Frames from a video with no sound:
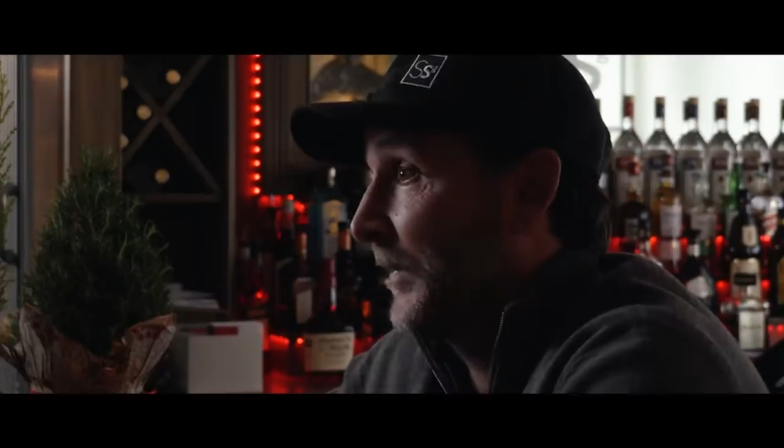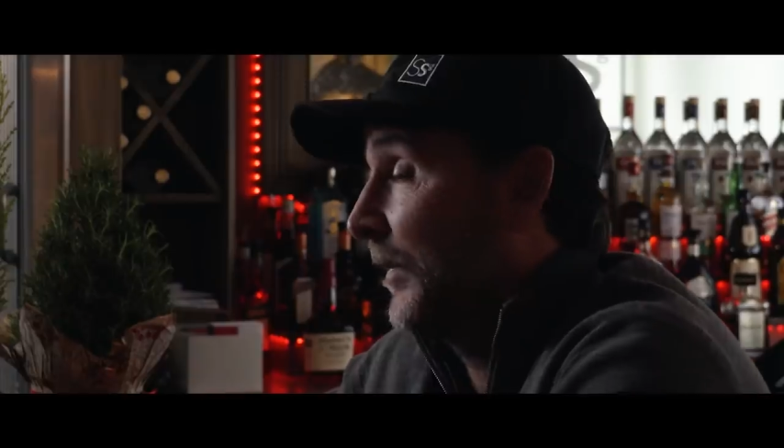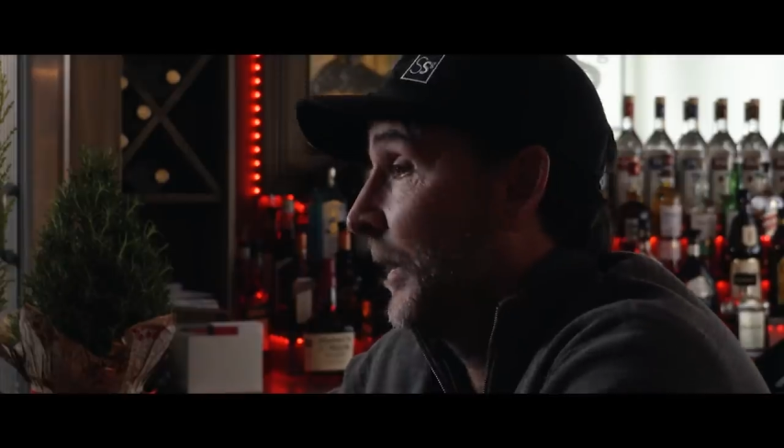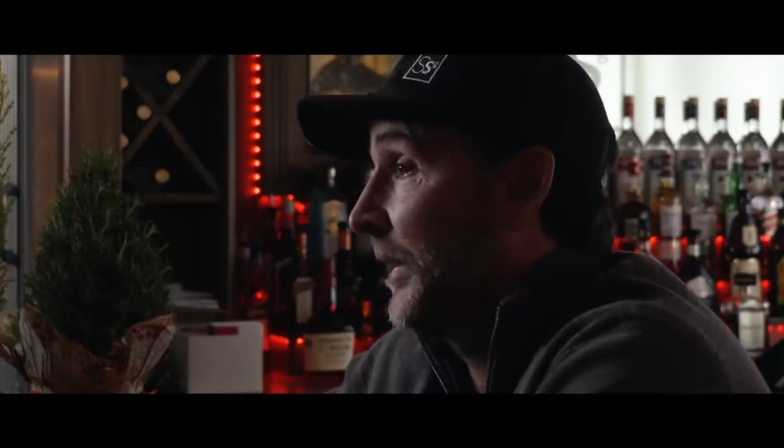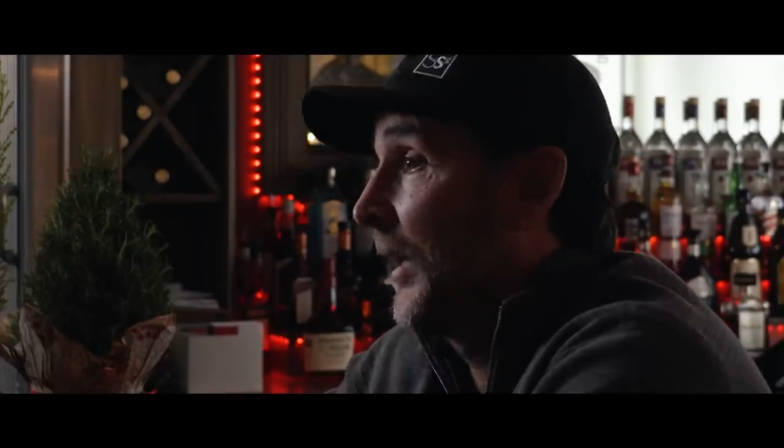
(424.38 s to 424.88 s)
that's
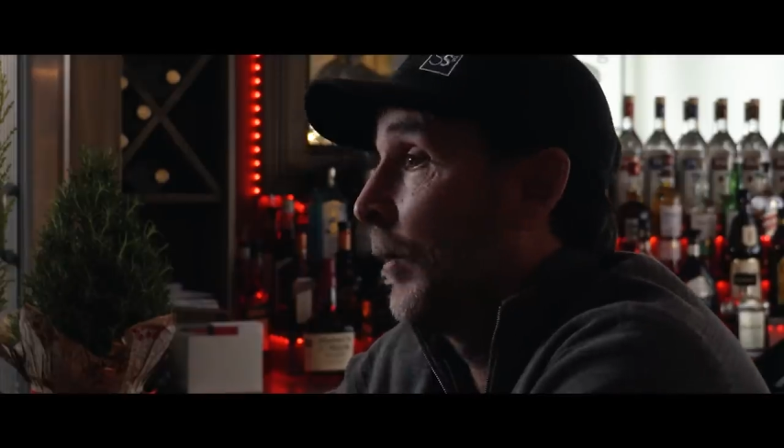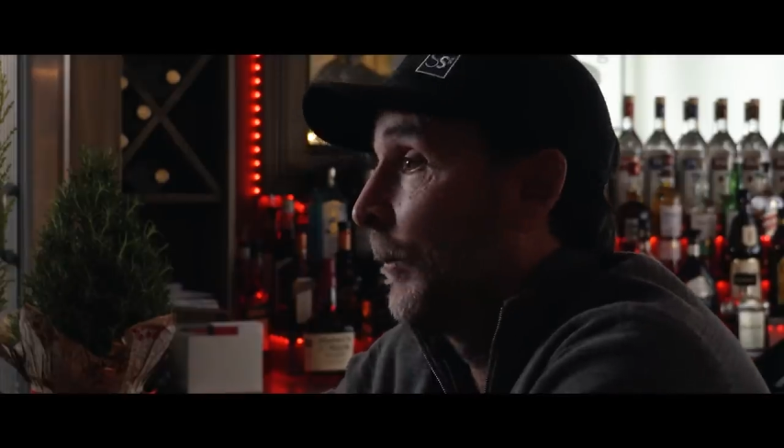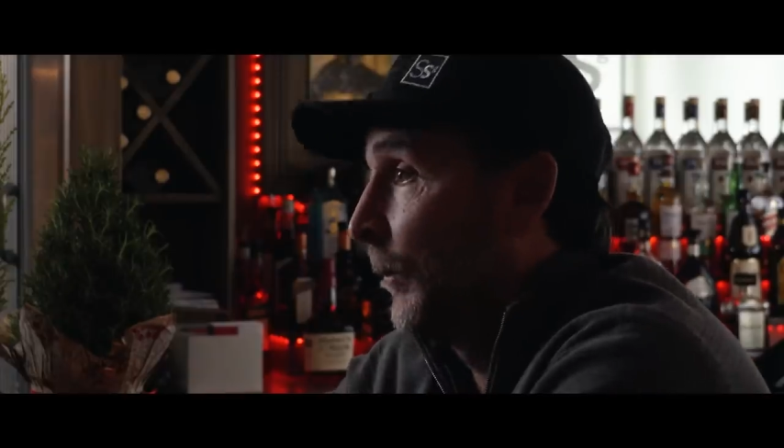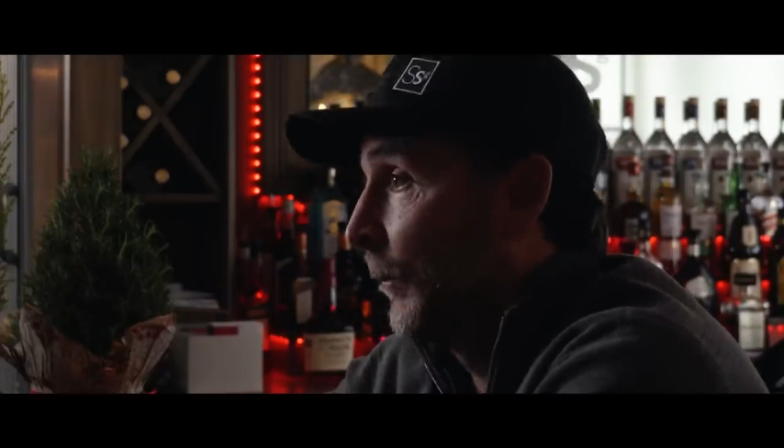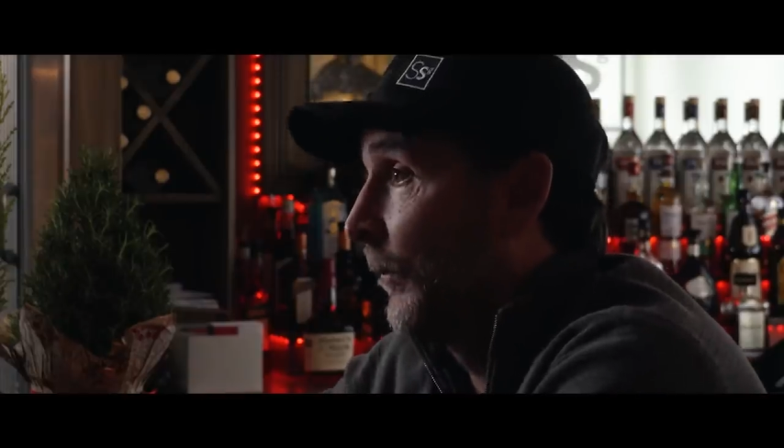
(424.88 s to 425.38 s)
how I can
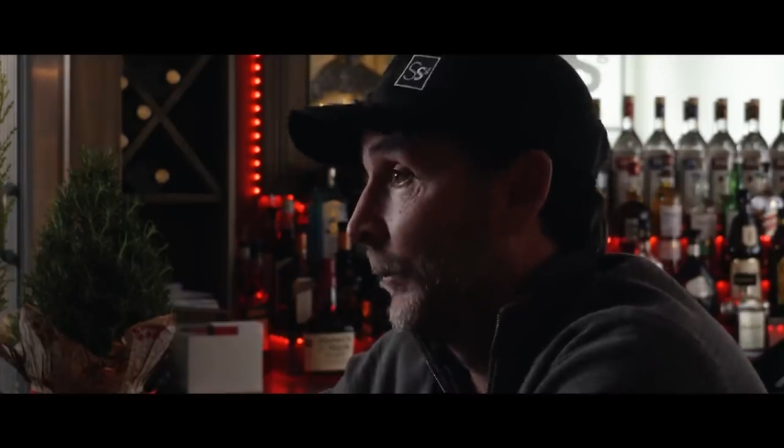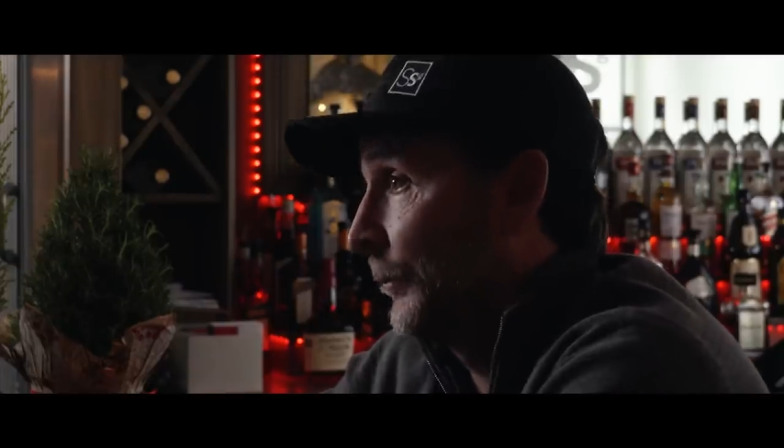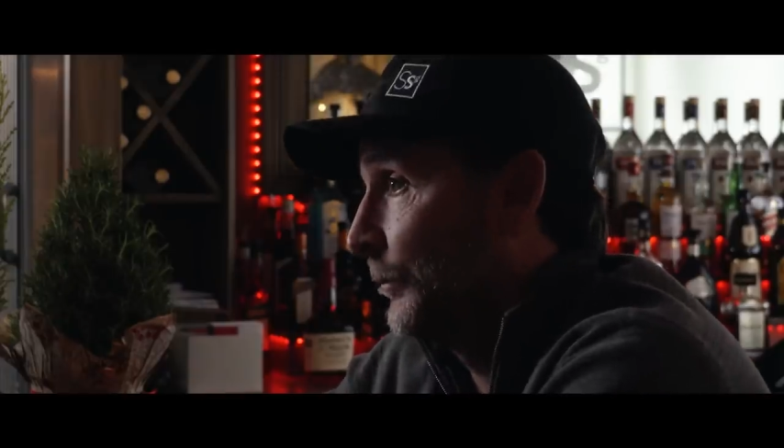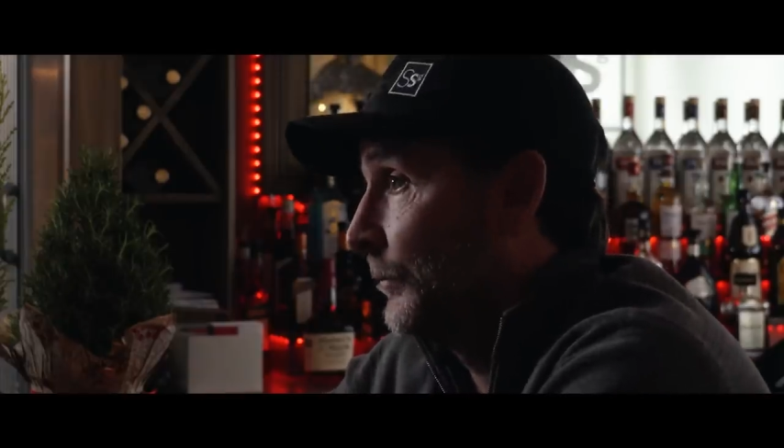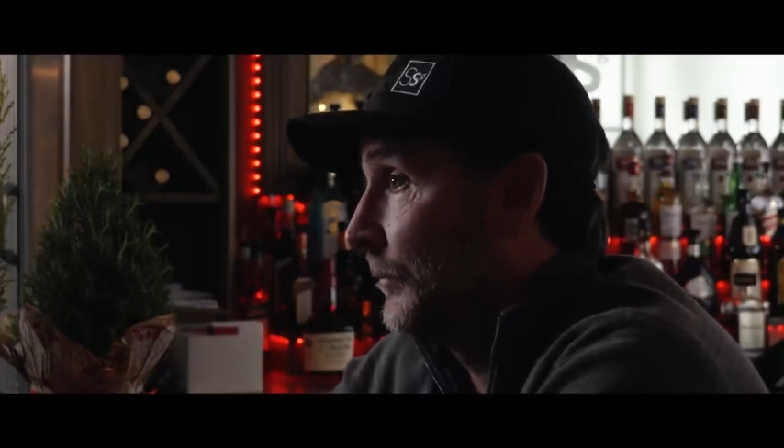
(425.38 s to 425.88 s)
help
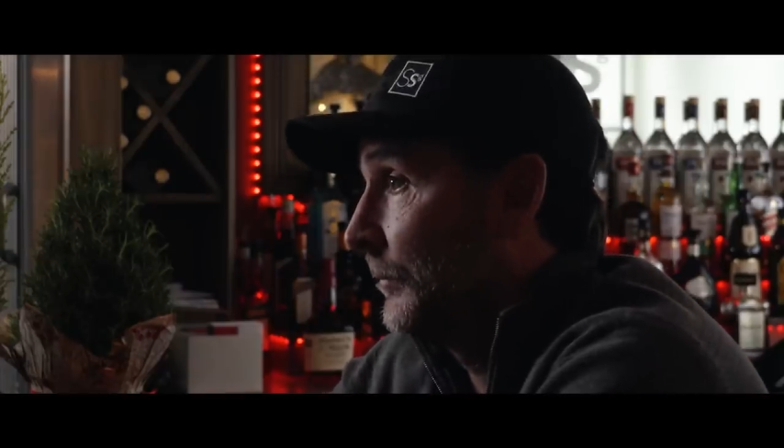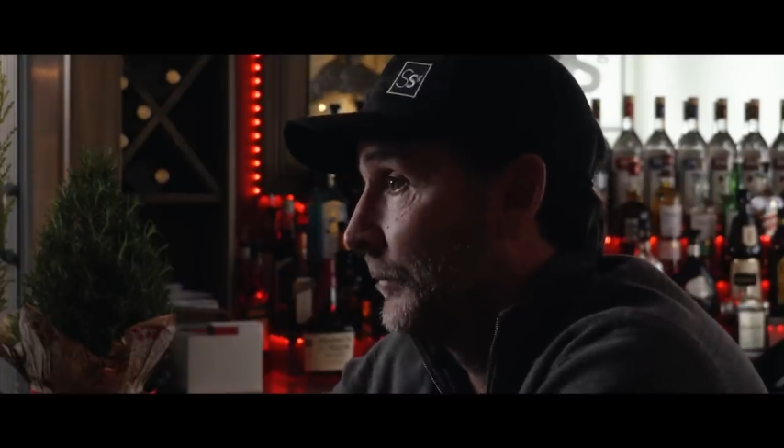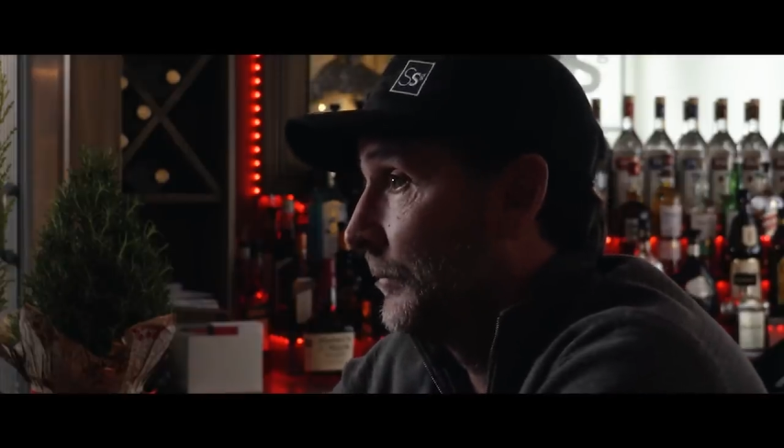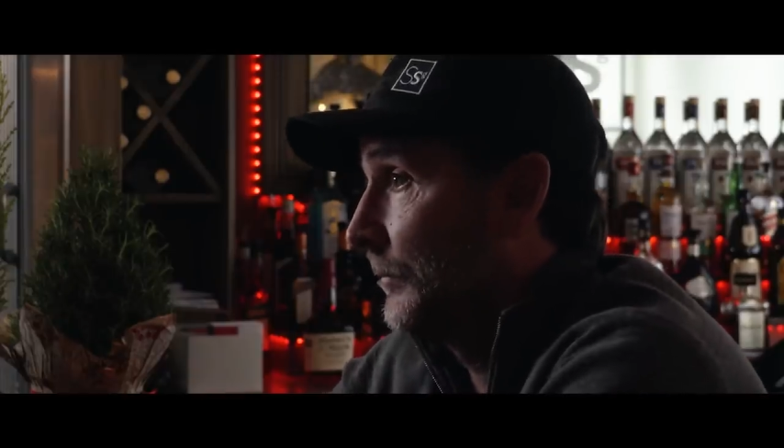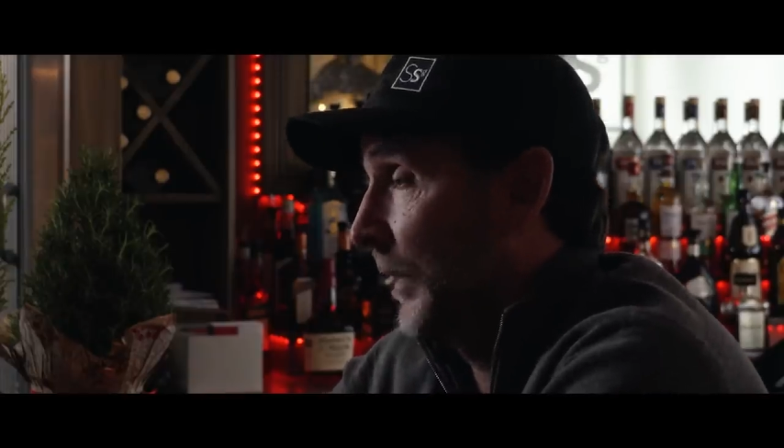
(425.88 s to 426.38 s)

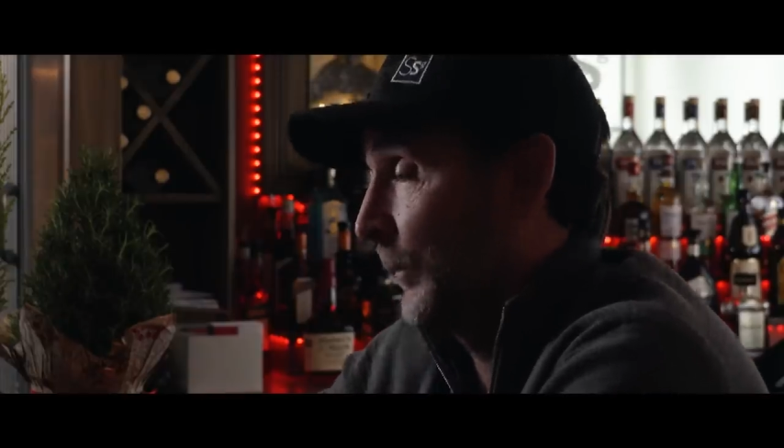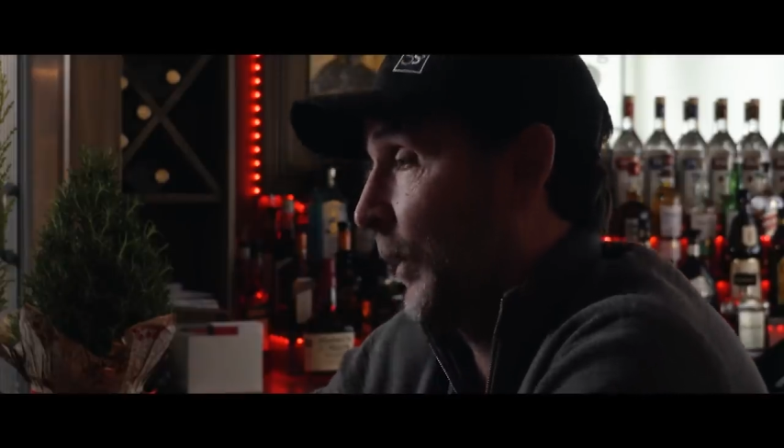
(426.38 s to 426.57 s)
my